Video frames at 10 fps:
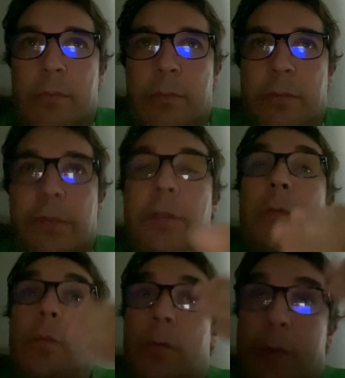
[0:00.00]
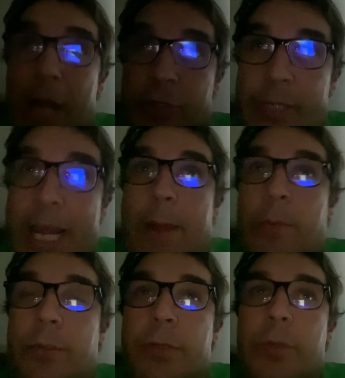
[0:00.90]
So that we're actually
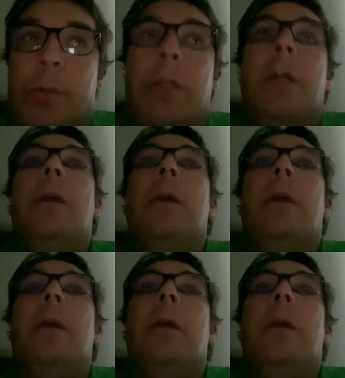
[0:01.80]
able to do it.